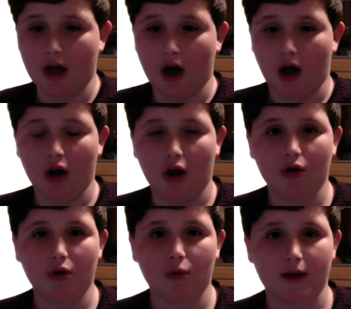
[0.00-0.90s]

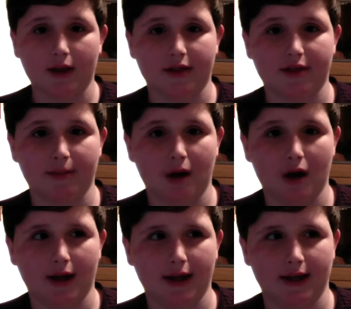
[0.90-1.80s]
along with
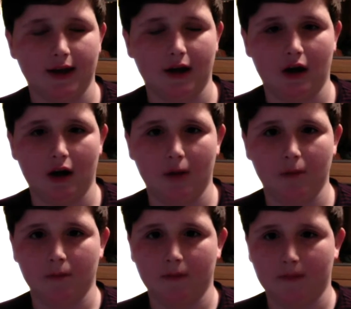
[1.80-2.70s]
my
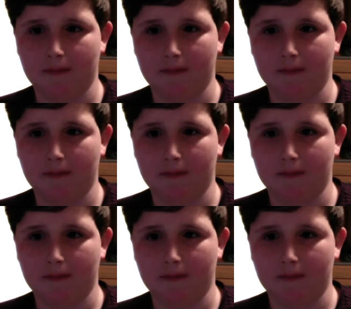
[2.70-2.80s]
um,